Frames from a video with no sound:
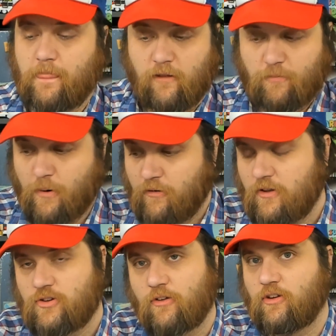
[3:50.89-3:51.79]
This
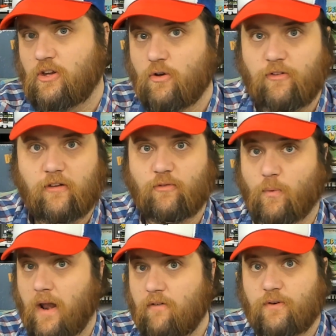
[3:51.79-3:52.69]
person just uses
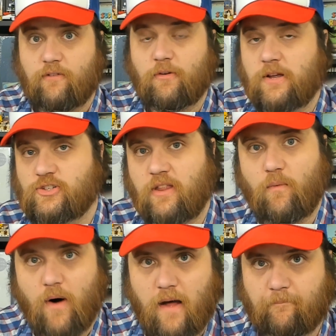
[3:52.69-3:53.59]
whatever information they
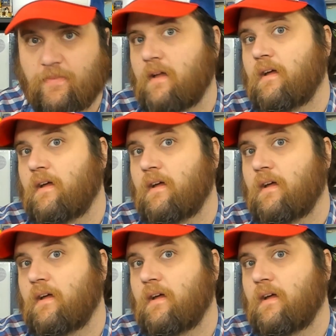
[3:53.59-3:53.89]
want.